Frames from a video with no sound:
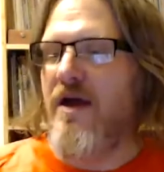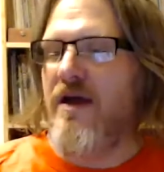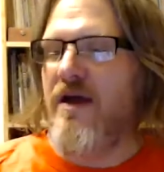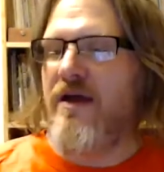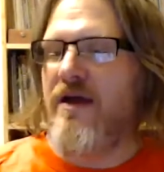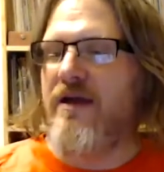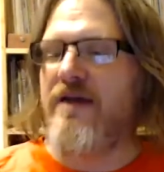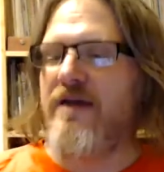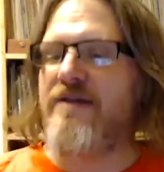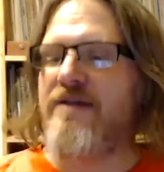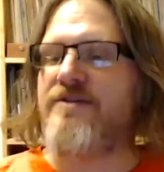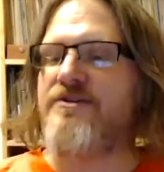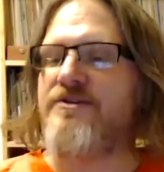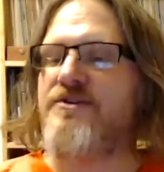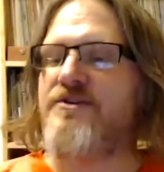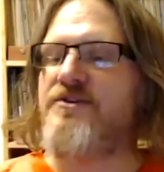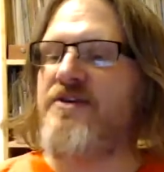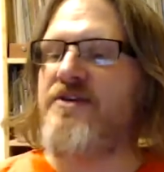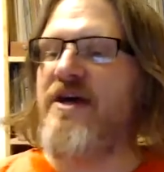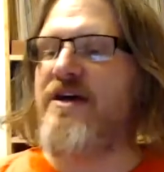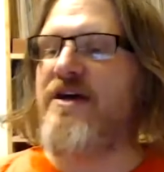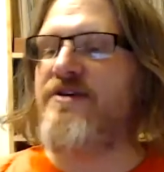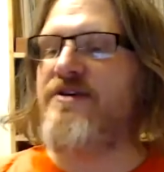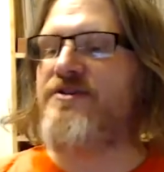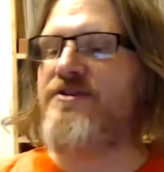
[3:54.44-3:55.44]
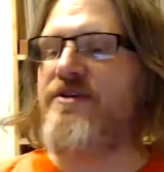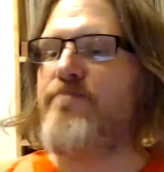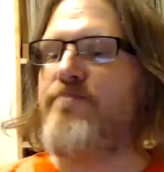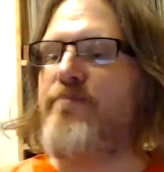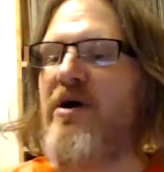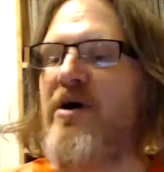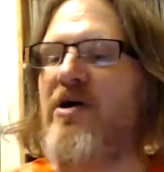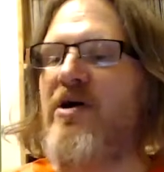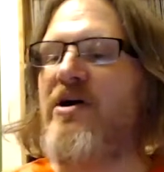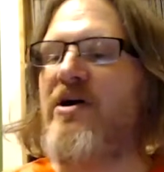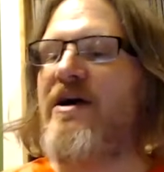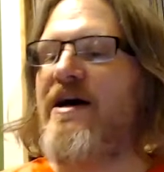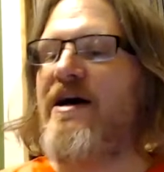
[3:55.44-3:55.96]
It says,
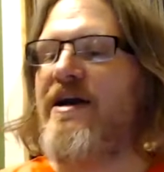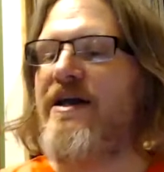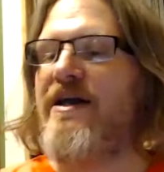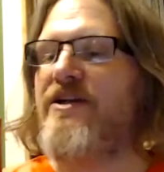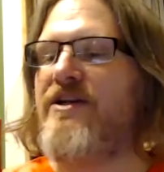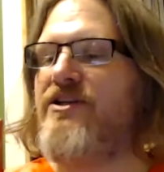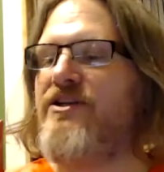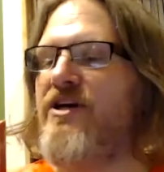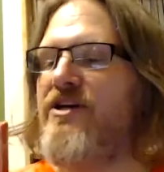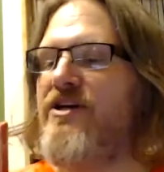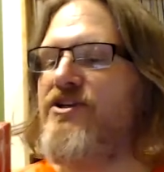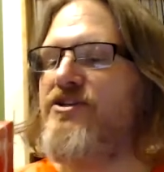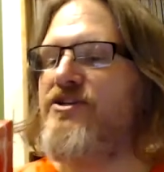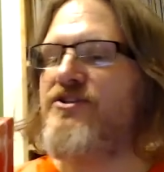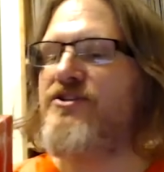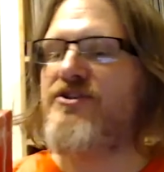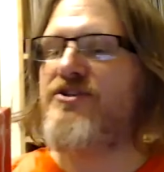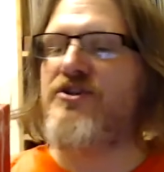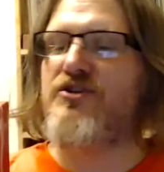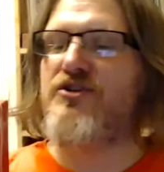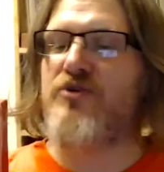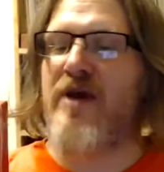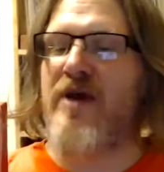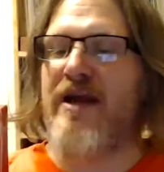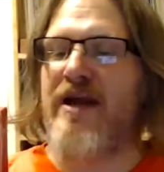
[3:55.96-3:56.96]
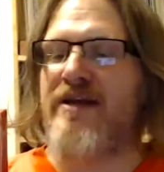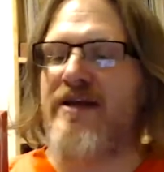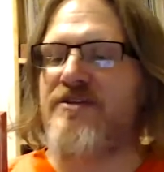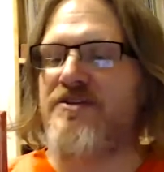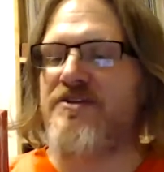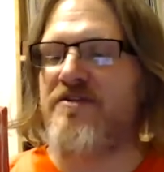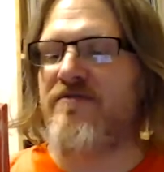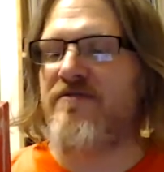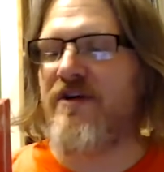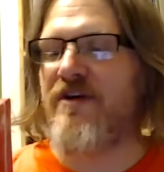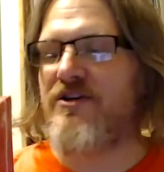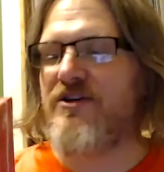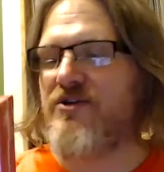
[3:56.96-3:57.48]
embark on a Dungeons & Dragons
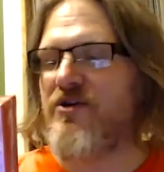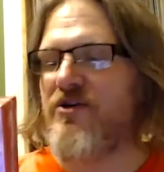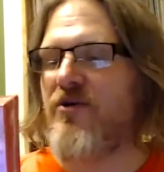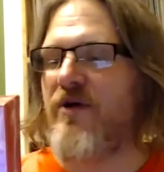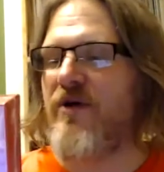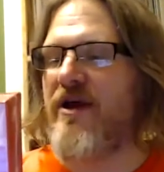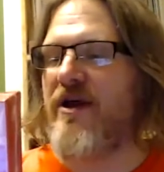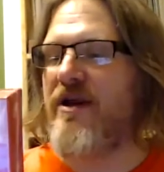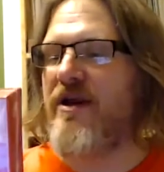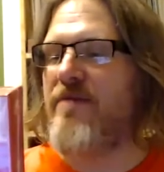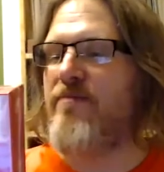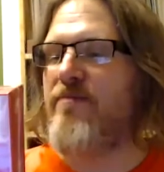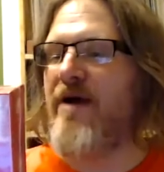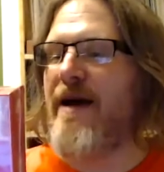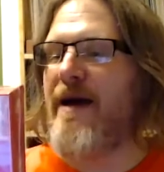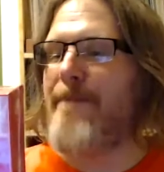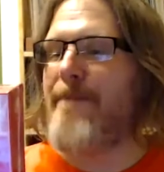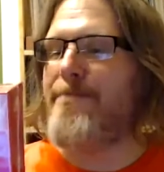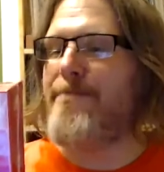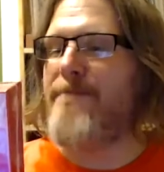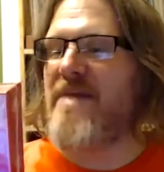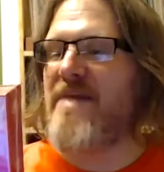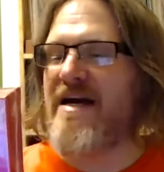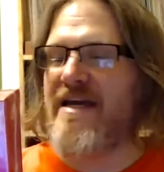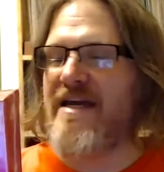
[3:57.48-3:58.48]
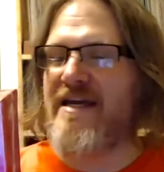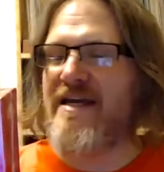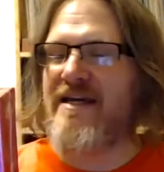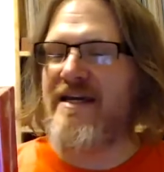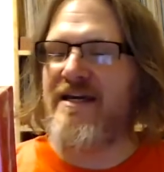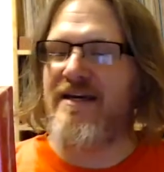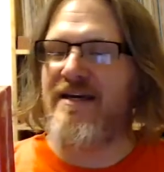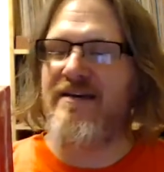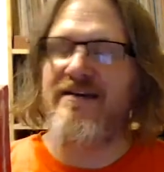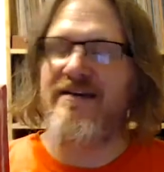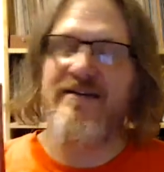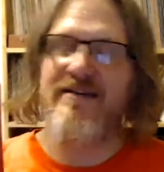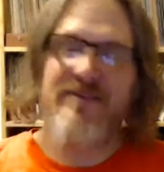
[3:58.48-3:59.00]
adventure created by Mike
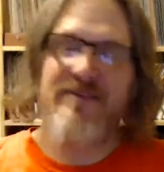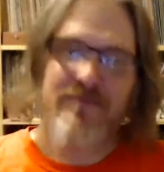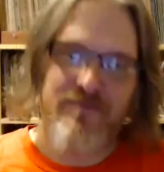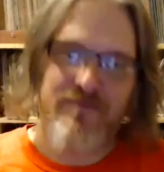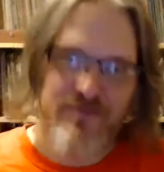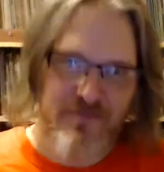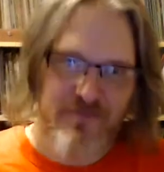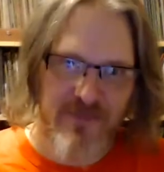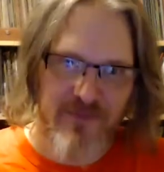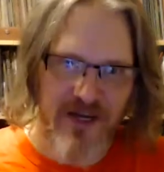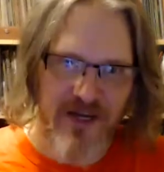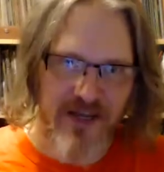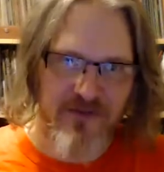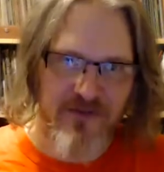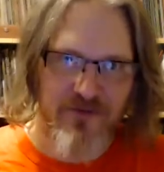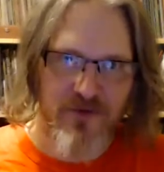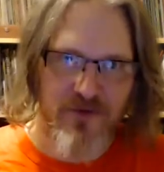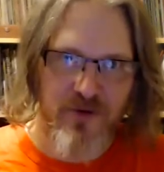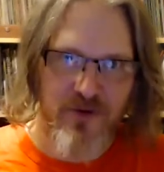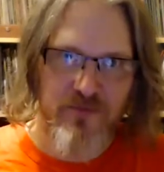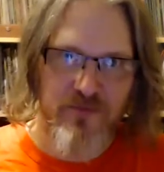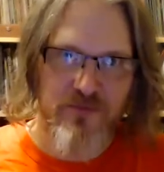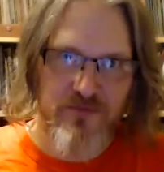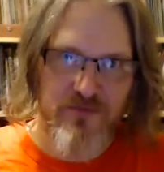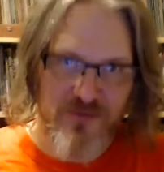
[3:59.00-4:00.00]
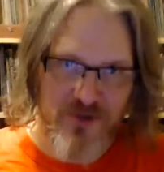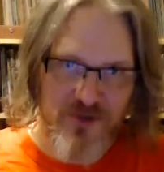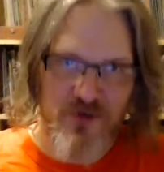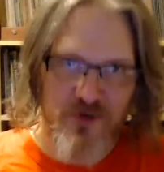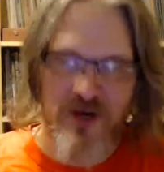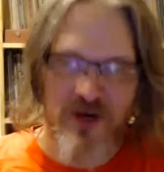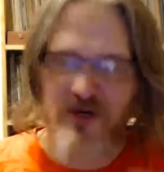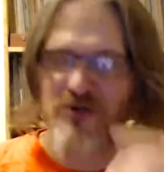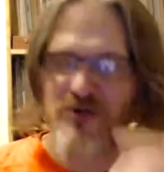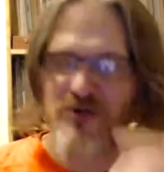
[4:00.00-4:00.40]
from Stranger